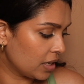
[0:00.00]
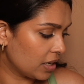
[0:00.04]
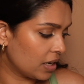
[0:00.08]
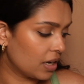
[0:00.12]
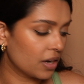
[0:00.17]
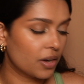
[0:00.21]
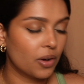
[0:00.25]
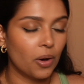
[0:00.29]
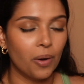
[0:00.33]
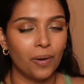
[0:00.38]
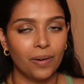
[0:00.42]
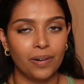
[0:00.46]

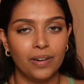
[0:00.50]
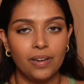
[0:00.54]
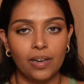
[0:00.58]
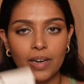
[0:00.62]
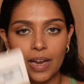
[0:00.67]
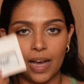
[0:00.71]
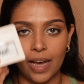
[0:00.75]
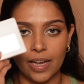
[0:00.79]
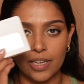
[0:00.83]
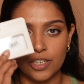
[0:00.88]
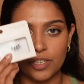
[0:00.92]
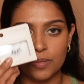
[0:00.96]
a corner
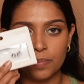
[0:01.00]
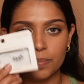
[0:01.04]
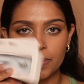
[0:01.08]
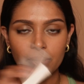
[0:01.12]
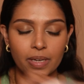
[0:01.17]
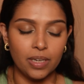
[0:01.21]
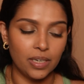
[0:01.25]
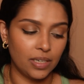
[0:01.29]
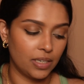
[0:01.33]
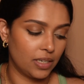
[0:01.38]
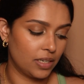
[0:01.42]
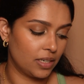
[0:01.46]
lash,
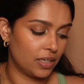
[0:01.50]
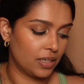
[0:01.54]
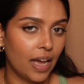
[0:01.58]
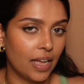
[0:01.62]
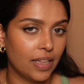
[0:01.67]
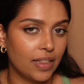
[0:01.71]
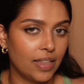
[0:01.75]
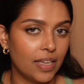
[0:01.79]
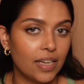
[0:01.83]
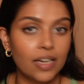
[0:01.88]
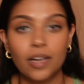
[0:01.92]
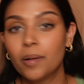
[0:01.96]
but I
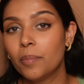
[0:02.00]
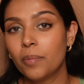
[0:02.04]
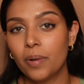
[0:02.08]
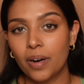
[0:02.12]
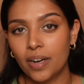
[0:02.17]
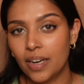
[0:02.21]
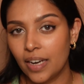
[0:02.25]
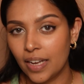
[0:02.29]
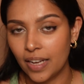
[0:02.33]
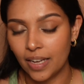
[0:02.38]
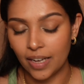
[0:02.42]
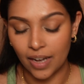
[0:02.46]
think I'm
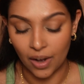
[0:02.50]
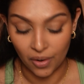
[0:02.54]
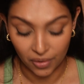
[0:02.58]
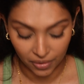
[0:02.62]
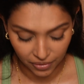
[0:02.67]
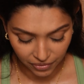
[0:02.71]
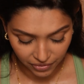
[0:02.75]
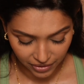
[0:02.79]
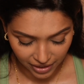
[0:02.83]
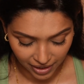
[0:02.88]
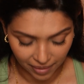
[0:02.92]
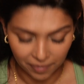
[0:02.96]
running out
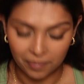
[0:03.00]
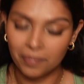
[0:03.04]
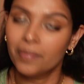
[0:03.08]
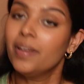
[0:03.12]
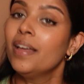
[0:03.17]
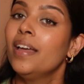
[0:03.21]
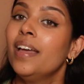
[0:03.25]
of time.